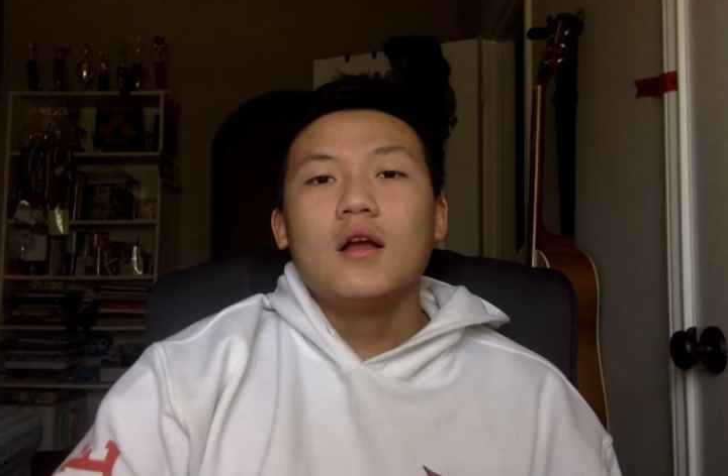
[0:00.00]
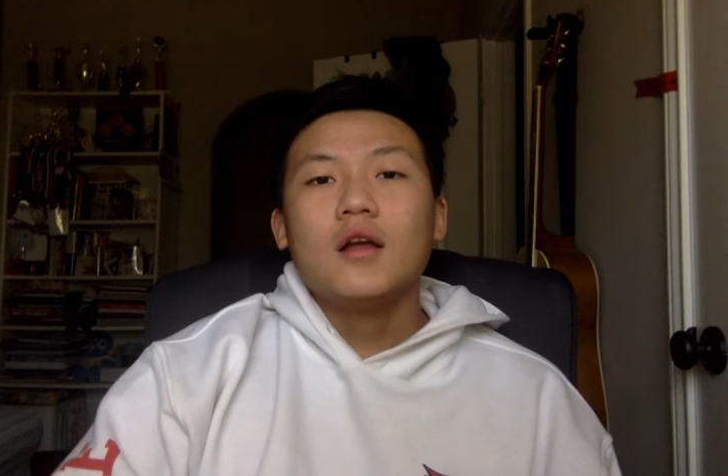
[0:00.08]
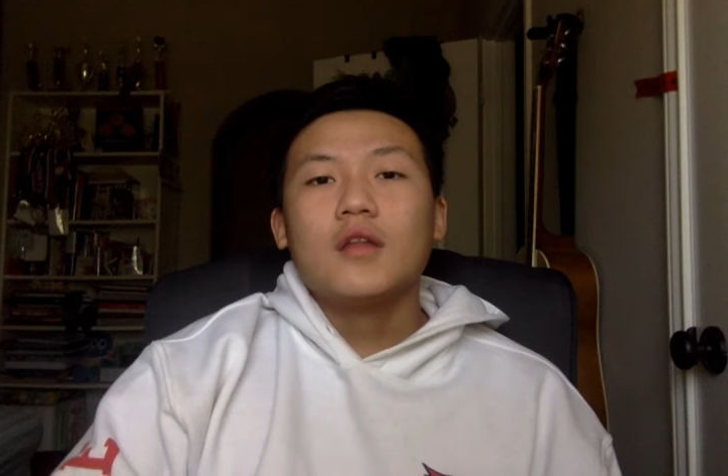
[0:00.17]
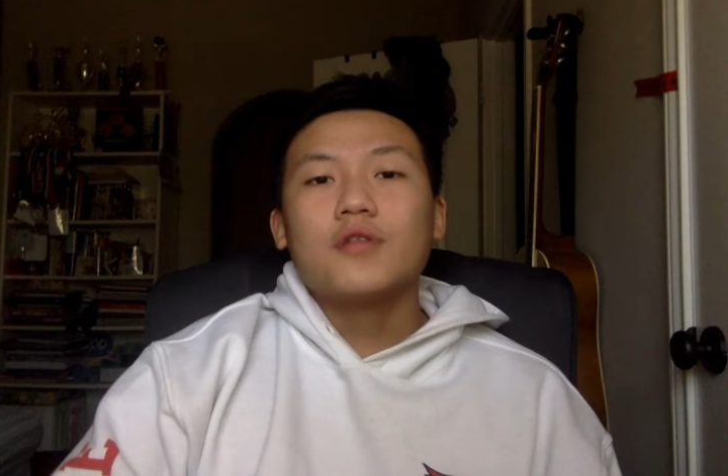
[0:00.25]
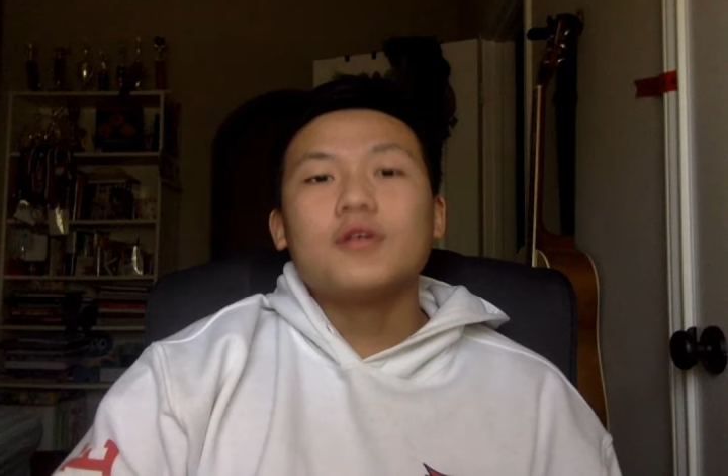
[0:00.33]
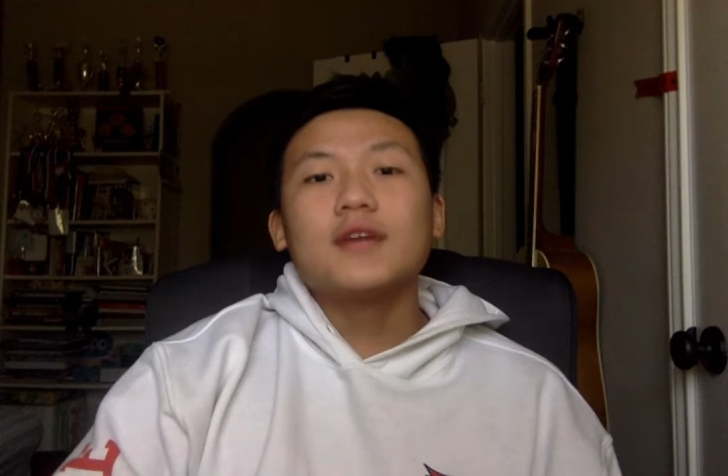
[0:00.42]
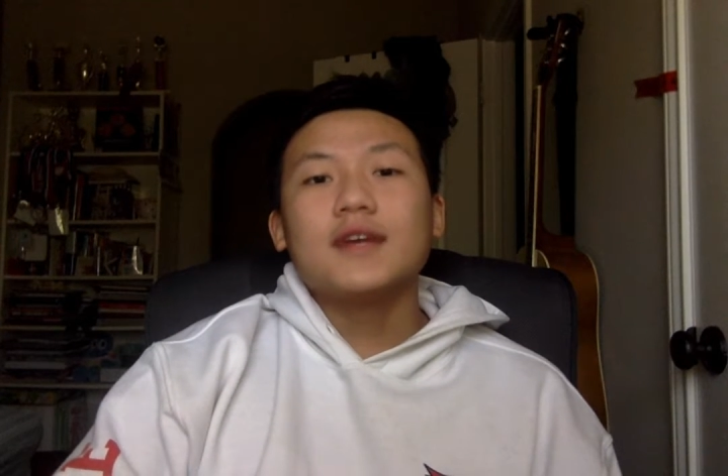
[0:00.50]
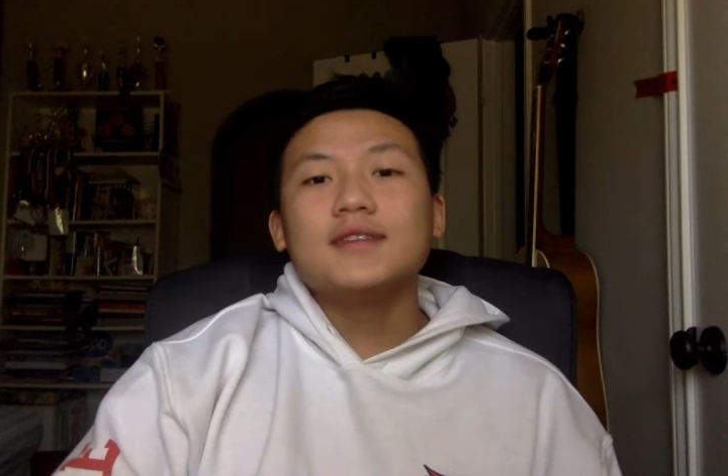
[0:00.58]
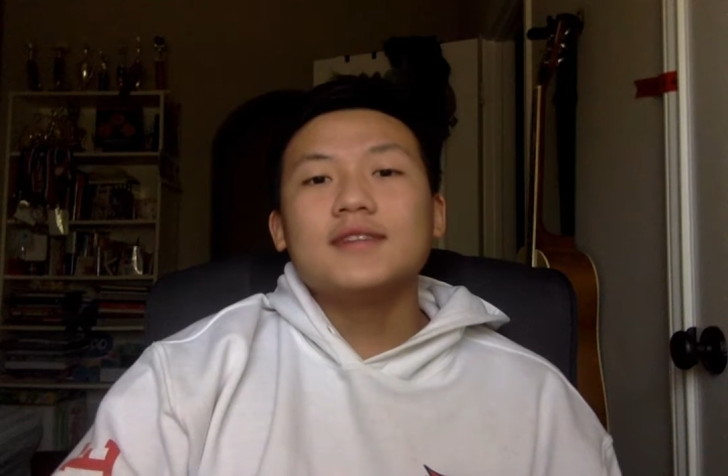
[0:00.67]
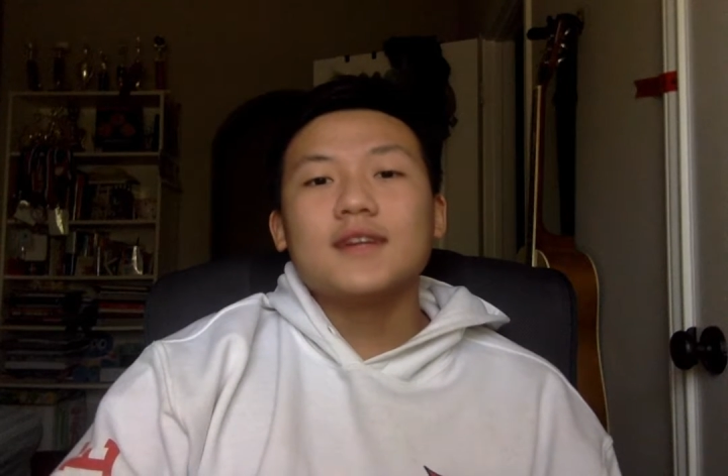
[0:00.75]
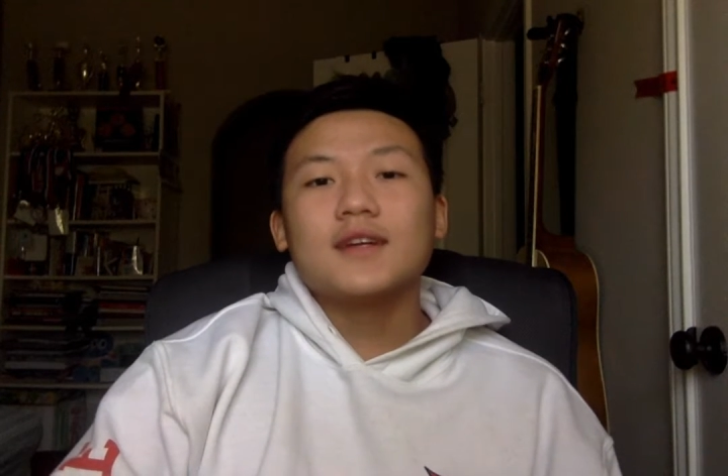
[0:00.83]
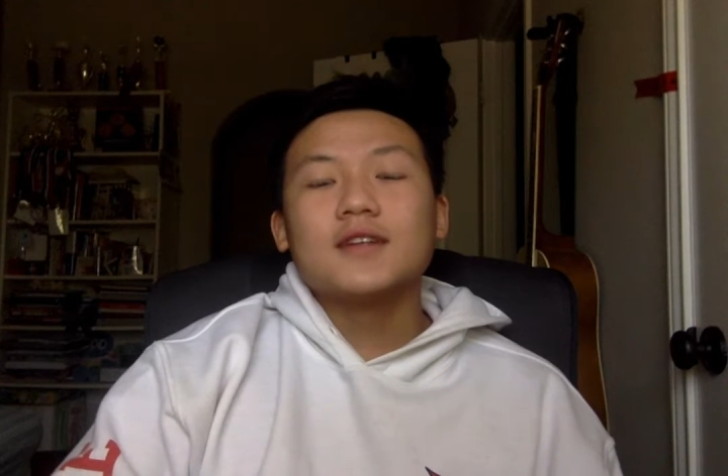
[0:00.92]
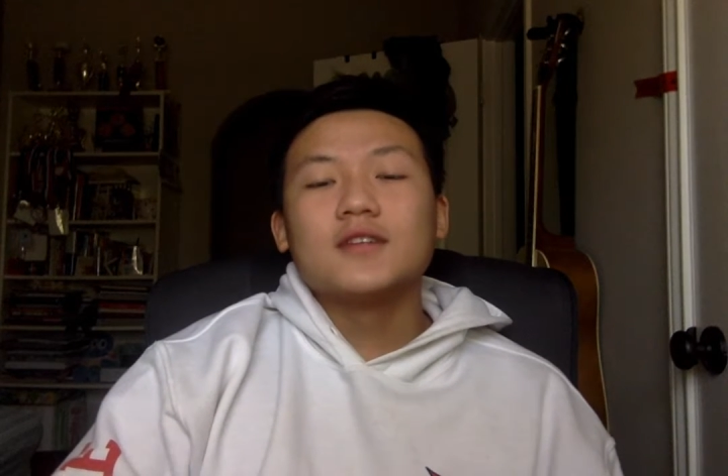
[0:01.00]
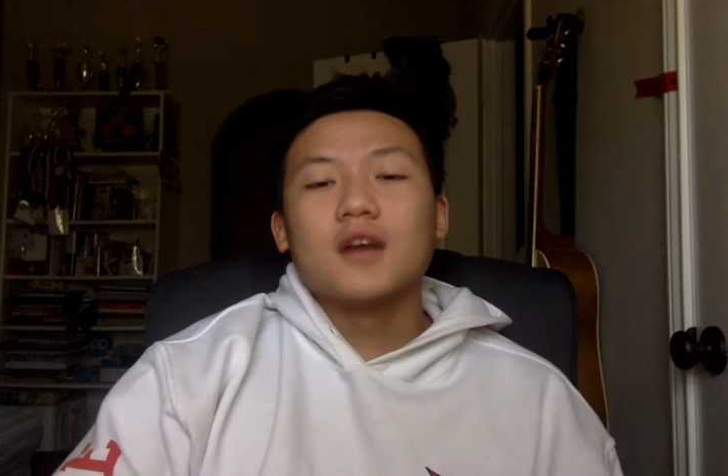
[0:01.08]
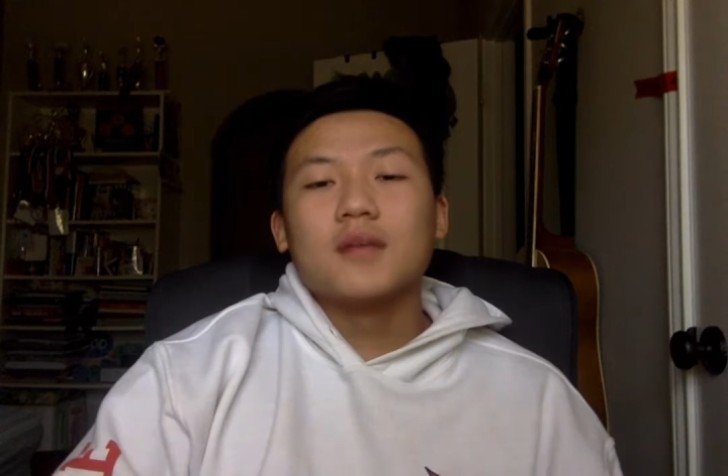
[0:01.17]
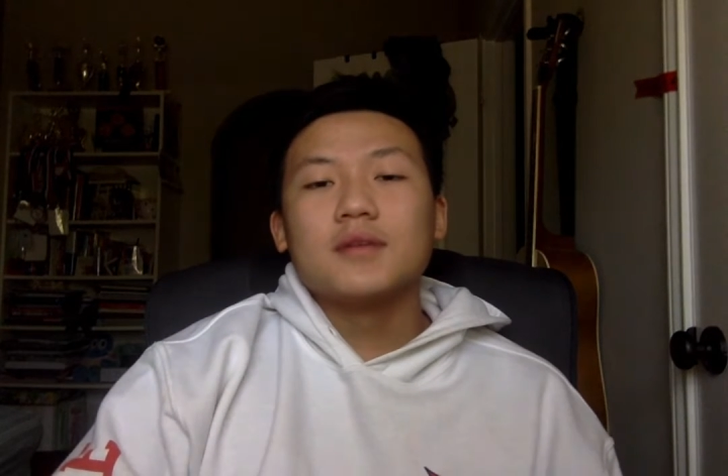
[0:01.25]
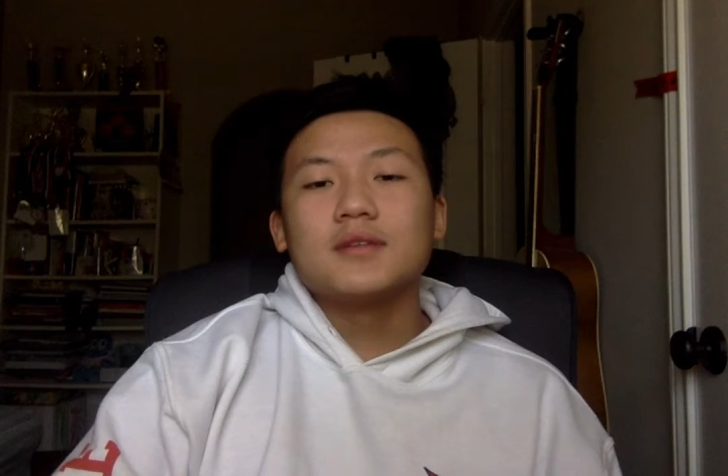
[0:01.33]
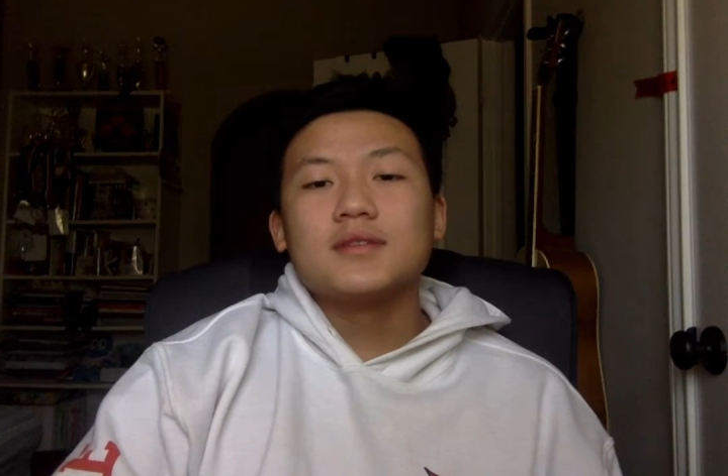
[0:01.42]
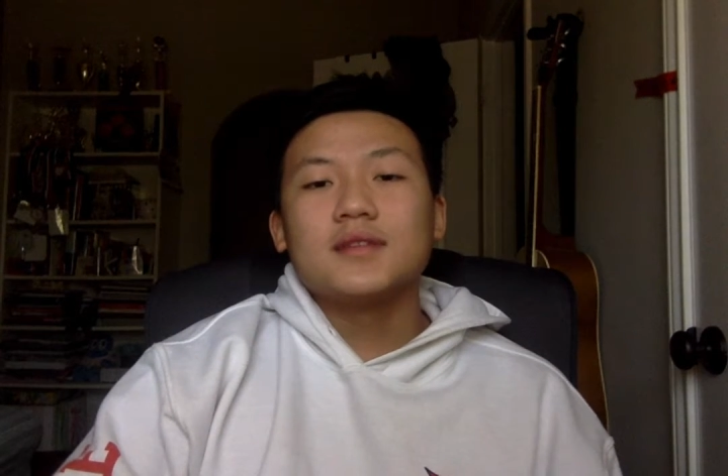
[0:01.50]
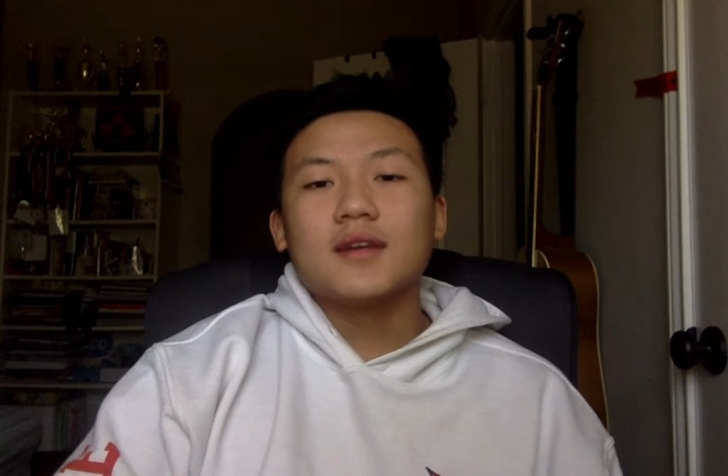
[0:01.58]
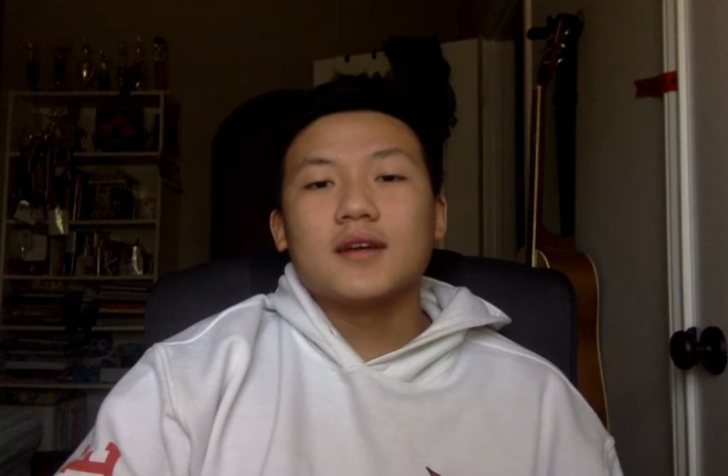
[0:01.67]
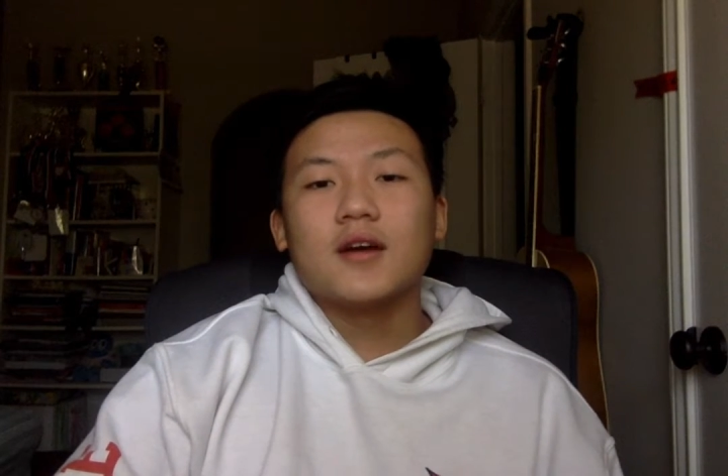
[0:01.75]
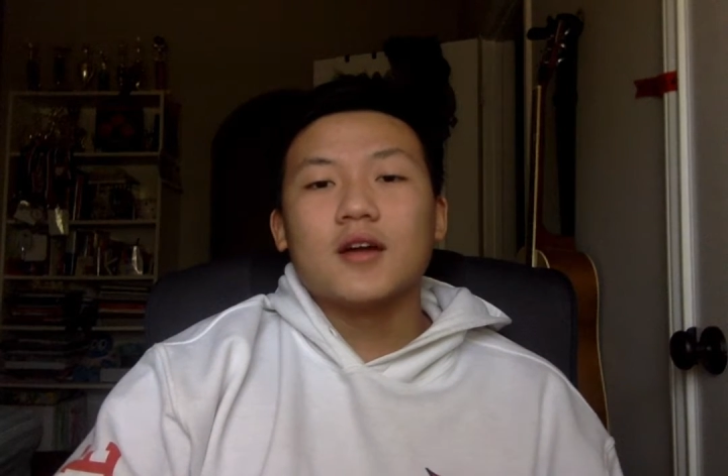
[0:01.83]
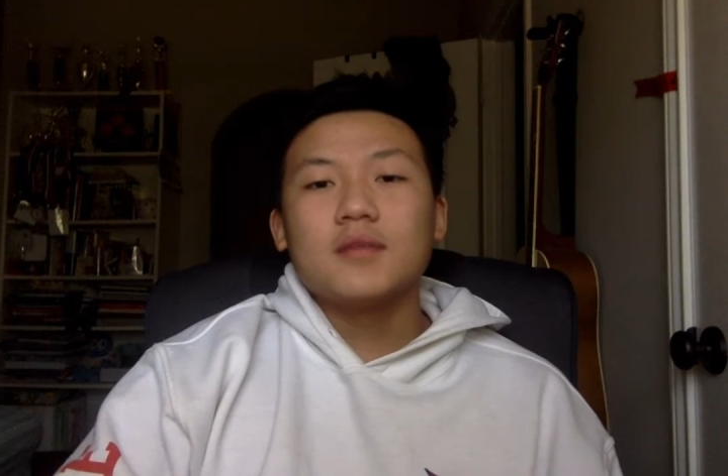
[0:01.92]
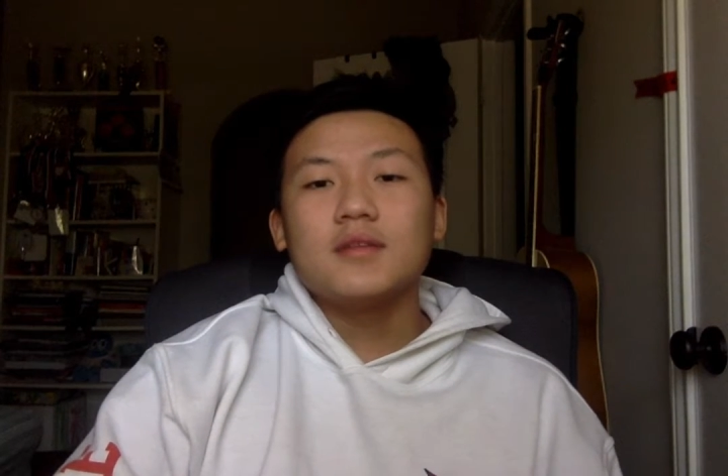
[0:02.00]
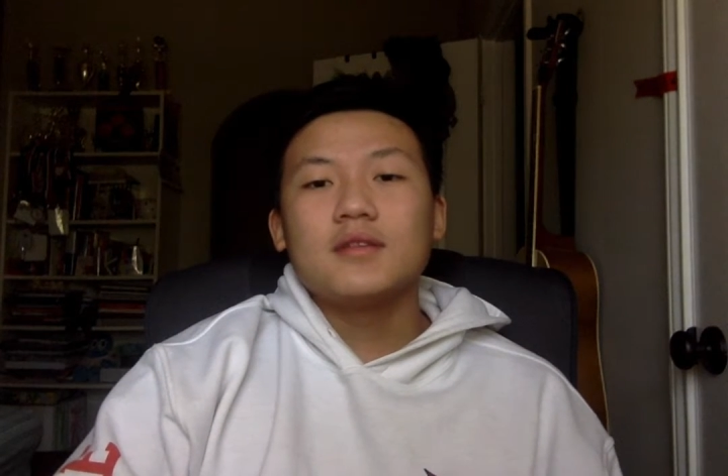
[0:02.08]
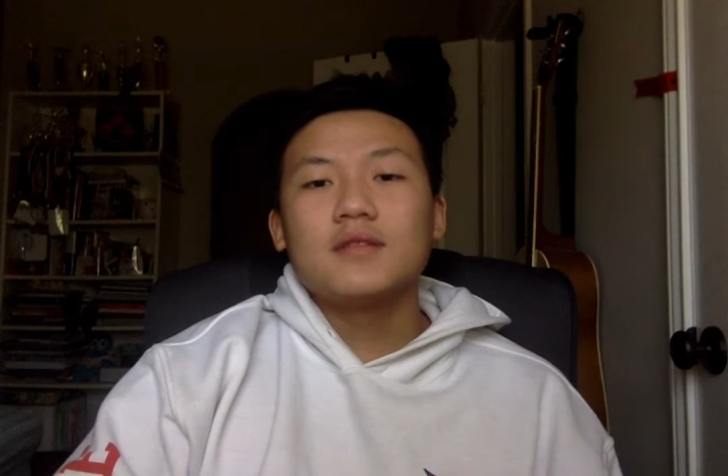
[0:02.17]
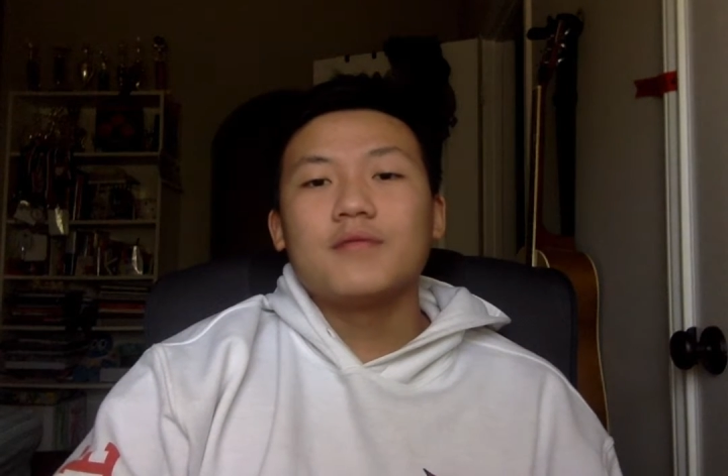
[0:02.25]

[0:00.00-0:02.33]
Through Keynesian economics, the economy